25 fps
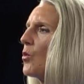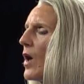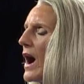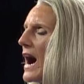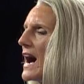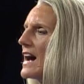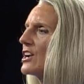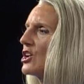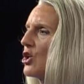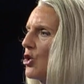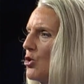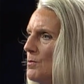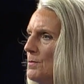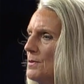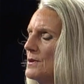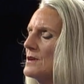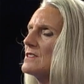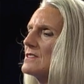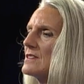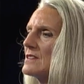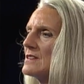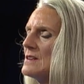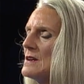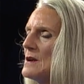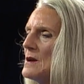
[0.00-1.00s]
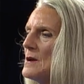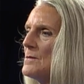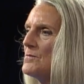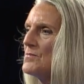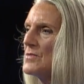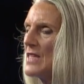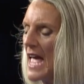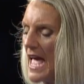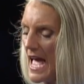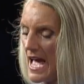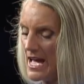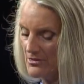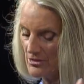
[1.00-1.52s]
wide open,
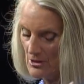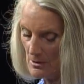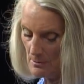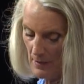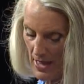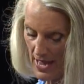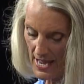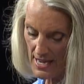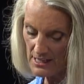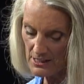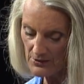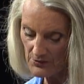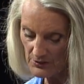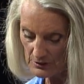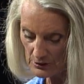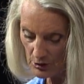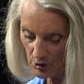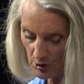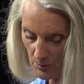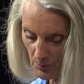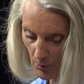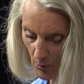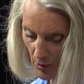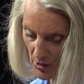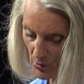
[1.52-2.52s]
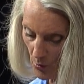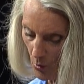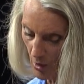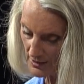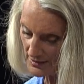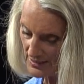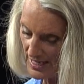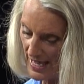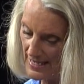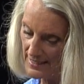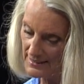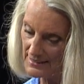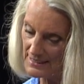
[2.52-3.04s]
and the man and the little boy
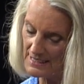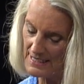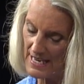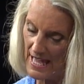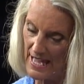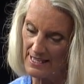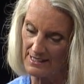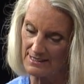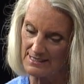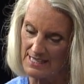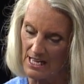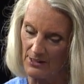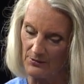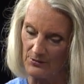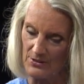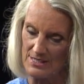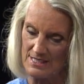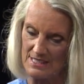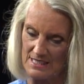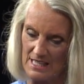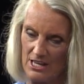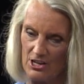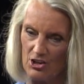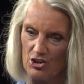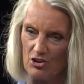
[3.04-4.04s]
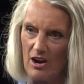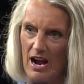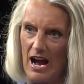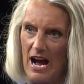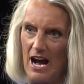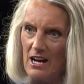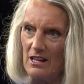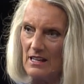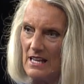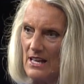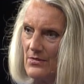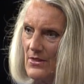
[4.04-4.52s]
walked hand in hand down the center aisle,